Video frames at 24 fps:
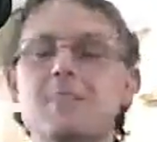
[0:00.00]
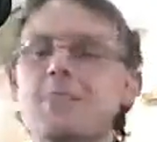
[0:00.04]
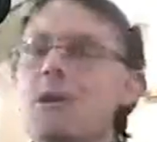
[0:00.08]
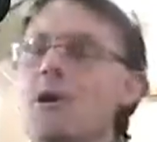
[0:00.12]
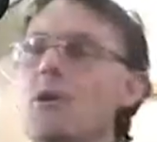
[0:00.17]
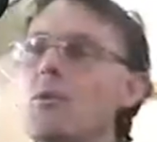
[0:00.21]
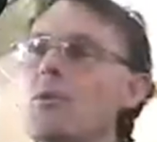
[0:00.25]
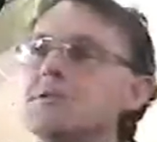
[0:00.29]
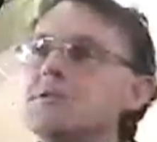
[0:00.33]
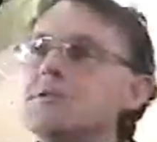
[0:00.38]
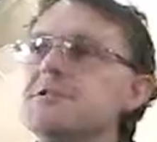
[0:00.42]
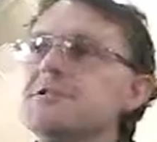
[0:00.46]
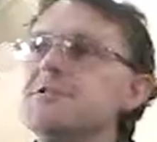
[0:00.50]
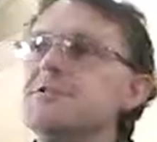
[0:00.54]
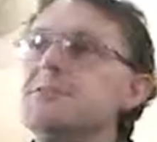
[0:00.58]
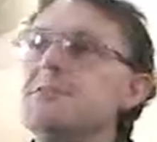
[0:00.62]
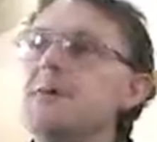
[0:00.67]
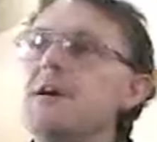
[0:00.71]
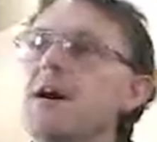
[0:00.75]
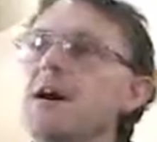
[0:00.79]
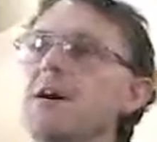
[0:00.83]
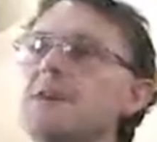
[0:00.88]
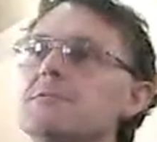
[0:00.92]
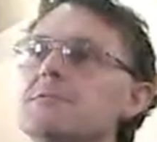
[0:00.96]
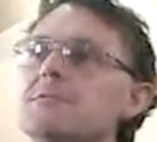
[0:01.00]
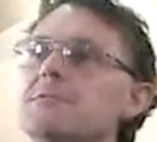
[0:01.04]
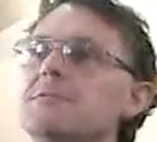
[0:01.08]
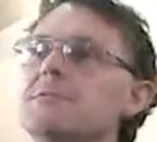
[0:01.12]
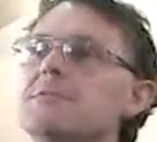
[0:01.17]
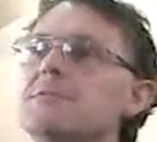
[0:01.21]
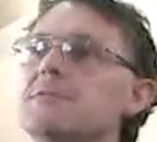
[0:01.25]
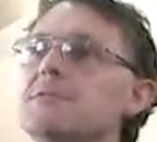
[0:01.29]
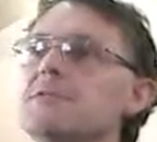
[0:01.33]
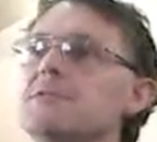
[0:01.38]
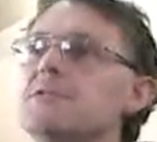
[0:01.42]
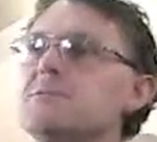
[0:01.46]
But I wanted to be able
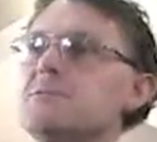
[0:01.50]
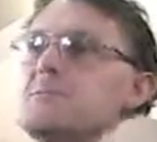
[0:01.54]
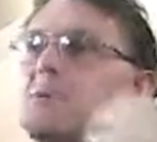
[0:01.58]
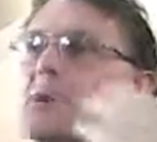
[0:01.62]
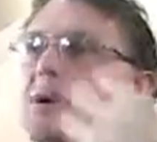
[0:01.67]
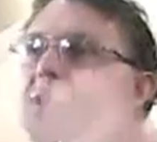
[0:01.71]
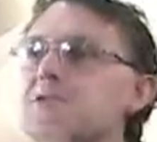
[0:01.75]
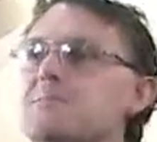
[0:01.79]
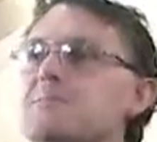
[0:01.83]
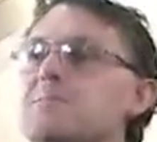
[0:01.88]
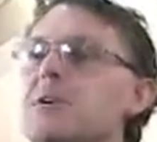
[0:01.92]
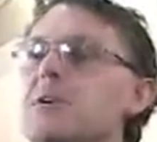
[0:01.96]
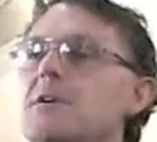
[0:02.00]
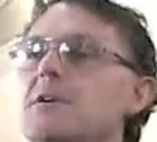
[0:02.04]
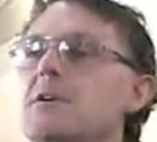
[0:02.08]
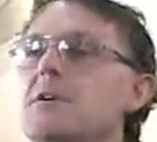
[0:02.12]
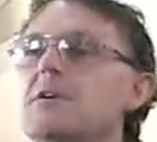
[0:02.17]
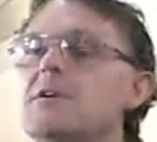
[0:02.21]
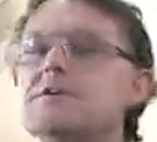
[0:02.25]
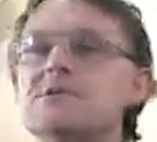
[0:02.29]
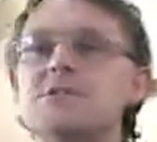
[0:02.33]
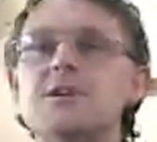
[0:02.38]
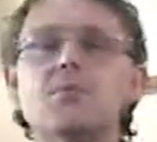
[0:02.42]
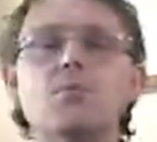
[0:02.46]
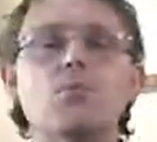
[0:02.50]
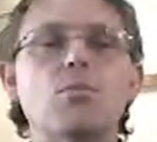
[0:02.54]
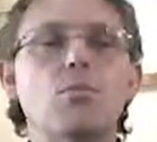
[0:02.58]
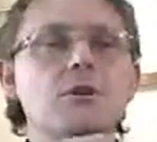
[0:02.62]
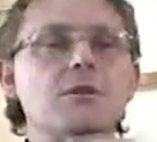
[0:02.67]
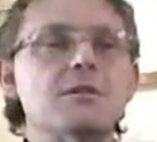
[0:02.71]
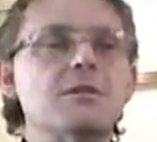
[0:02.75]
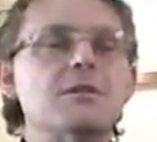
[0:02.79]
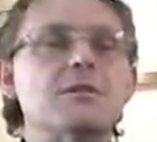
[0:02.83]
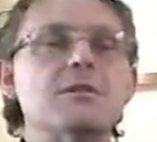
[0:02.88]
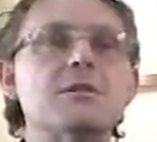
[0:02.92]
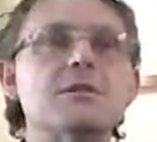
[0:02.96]
to express because there
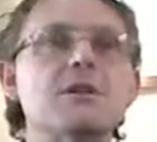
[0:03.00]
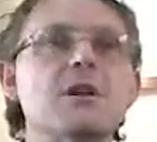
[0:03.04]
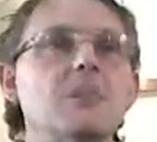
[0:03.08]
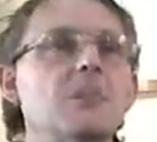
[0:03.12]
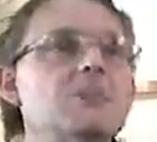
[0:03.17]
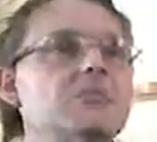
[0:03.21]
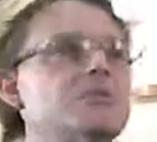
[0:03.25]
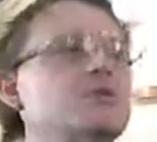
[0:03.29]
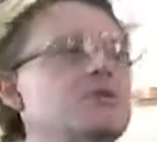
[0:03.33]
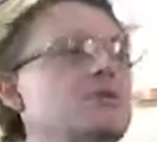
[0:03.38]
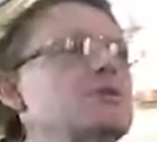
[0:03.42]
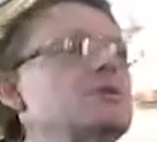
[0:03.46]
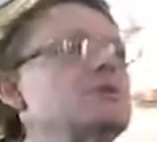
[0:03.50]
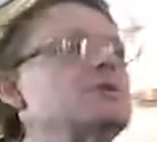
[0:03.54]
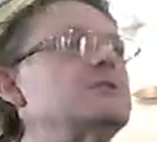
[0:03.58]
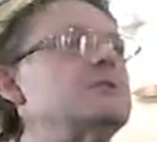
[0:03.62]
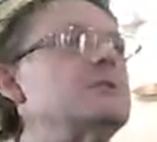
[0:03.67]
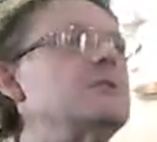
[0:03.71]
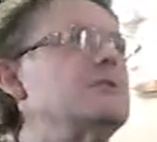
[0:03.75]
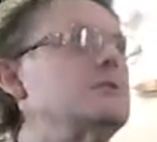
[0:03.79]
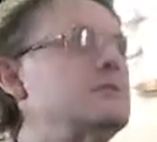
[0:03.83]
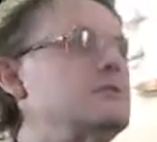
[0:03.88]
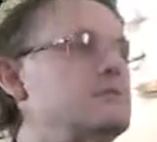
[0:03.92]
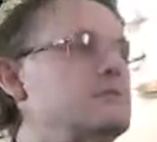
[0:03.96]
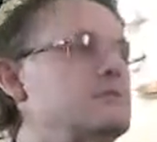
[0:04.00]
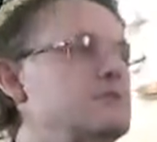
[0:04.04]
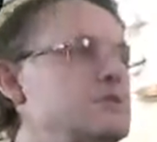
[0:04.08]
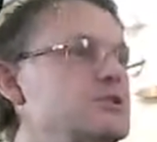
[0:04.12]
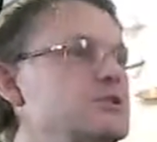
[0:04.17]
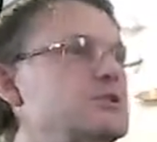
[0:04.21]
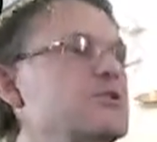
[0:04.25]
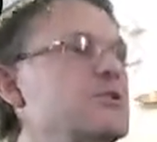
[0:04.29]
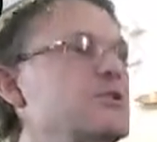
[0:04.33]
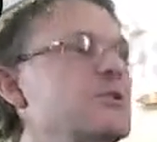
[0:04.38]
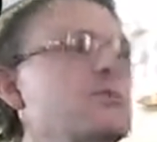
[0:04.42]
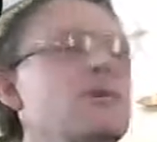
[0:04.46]
wasn't the opportunity
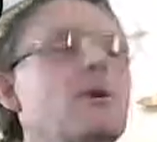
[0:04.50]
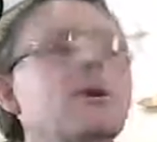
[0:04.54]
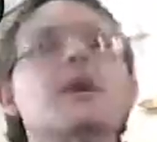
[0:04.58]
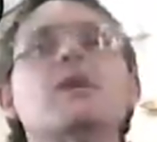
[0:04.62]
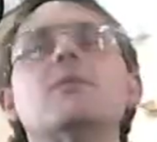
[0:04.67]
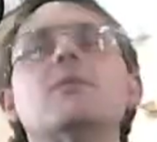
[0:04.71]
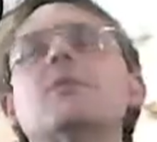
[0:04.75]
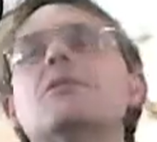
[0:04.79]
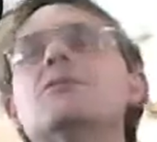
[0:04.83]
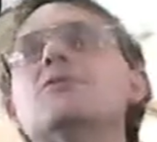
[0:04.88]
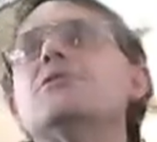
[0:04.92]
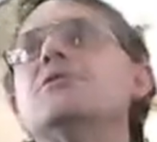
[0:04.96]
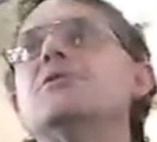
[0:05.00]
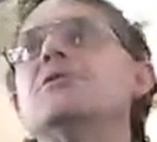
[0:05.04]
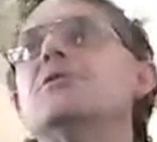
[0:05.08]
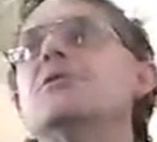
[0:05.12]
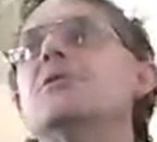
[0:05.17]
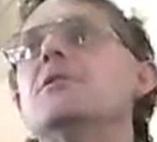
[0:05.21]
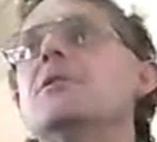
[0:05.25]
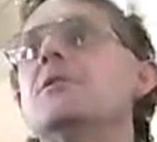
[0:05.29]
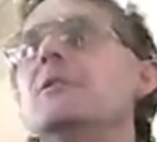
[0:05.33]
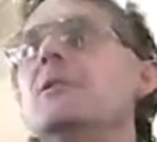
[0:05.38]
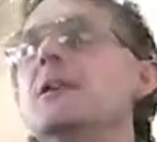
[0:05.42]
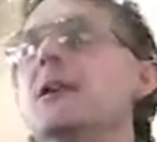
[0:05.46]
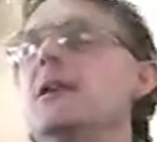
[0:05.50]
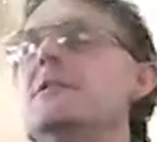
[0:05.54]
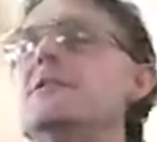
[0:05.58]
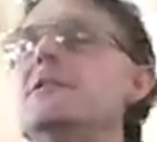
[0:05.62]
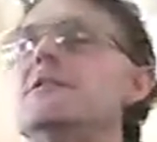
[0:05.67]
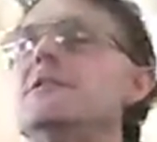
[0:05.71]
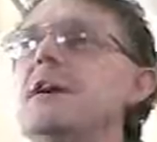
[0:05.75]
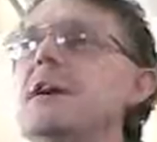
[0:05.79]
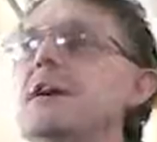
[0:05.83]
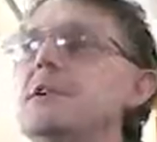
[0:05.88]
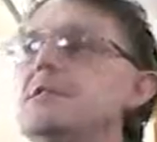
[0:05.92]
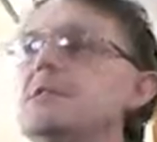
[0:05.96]
to do it the way I wanted to do. And
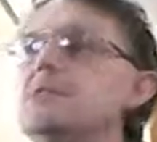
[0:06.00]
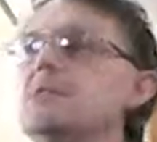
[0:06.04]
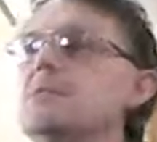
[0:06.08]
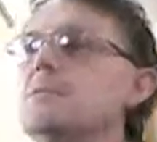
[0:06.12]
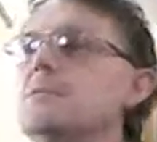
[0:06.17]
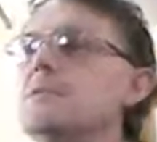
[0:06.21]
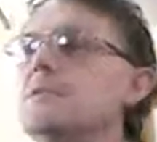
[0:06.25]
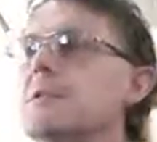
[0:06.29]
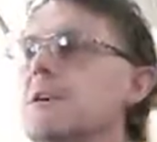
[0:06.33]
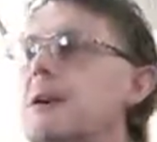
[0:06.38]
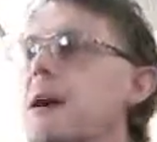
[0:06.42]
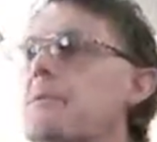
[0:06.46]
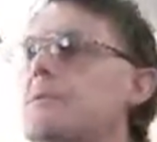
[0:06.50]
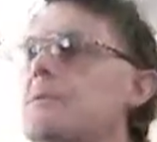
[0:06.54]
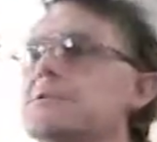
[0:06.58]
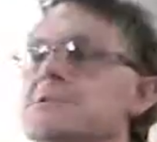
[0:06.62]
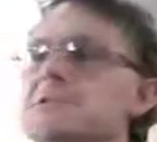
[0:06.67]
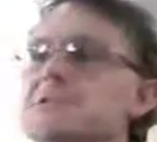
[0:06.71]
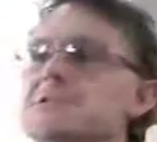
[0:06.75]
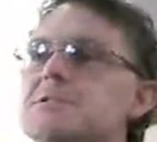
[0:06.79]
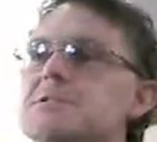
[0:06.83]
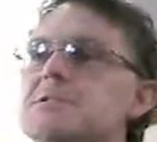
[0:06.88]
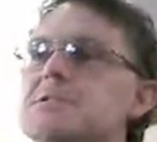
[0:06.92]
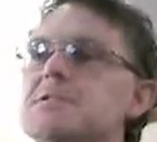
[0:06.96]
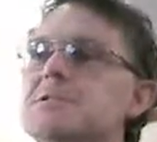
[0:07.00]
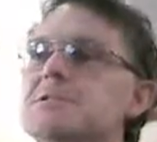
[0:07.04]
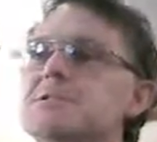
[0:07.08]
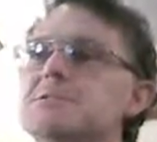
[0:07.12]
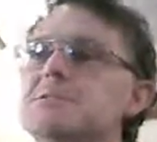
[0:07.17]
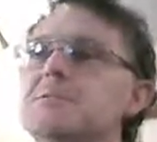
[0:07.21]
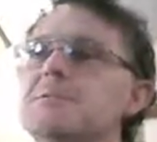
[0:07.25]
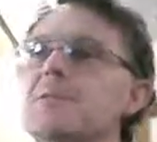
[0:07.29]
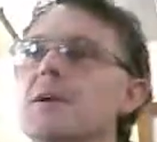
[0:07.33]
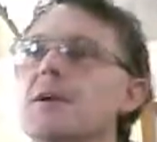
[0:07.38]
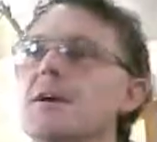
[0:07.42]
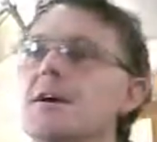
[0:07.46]
the danger with couples is
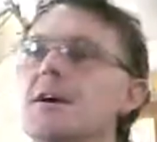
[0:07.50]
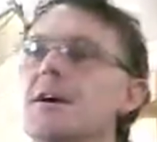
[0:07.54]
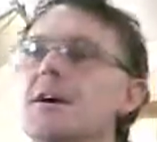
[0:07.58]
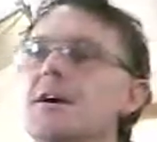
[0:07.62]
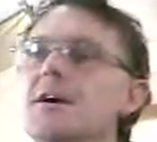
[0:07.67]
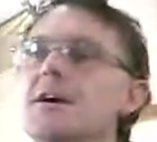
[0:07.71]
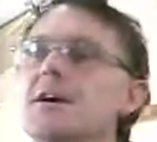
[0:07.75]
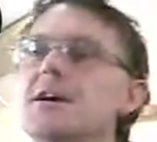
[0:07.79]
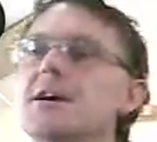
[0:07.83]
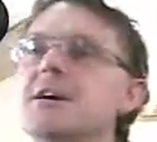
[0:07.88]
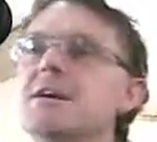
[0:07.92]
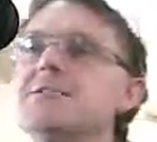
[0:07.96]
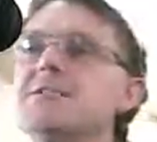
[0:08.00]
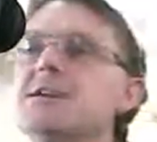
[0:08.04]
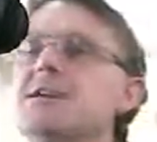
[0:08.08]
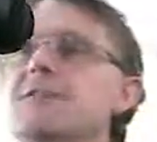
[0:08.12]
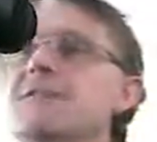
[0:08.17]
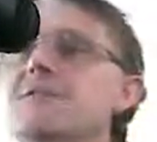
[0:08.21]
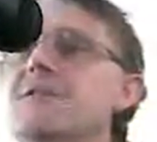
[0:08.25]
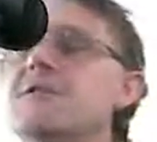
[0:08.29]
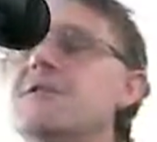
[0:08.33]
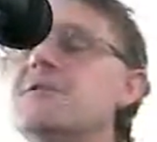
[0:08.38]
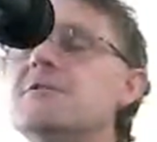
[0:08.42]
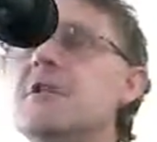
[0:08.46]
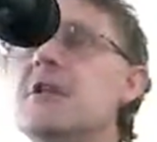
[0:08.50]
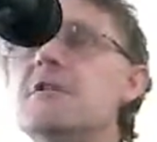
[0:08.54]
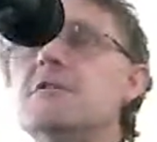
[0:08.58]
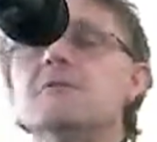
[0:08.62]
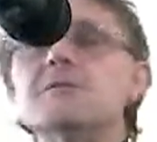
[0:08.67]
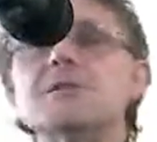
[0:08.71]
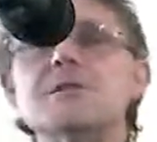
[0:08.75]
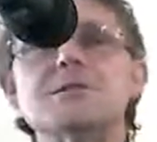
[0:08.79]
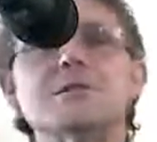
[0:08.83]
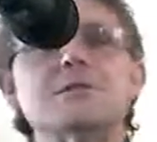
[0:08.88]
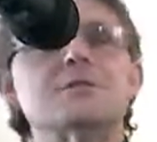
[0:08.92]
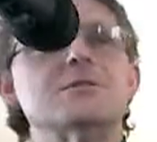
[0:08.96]
this, is that if you
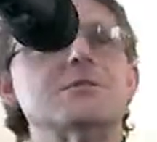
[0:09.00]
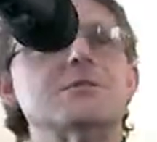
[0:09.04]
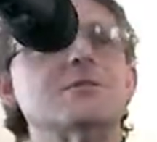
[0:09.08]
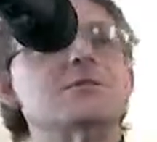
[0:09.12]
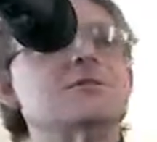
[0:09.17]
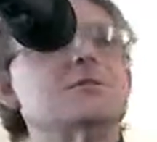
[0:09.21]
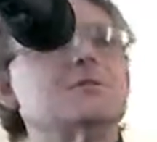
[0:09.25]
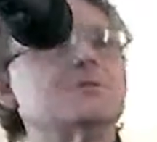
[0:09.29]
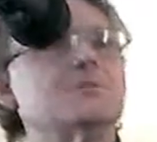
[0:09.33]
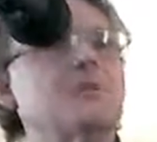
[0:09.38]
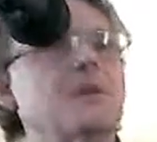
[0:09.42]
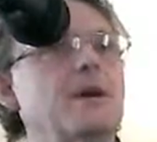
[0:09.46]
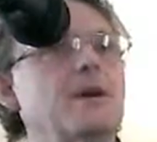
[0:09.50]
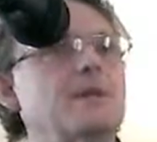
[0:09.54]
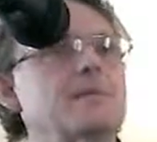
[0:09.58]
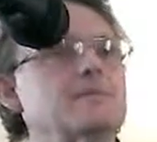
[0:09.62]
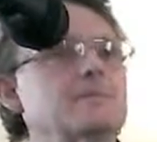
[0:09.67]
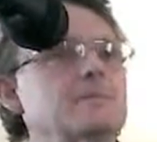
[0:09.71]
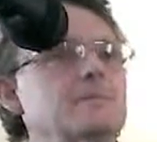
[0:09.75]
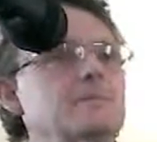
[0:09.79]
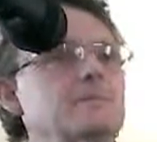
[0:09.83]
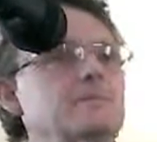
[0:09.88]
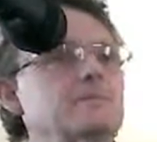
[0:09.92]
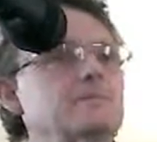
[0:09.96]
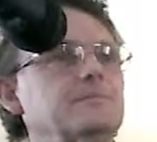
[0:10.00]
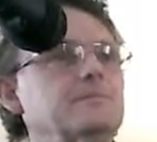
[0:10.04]
don't listen to your spouse,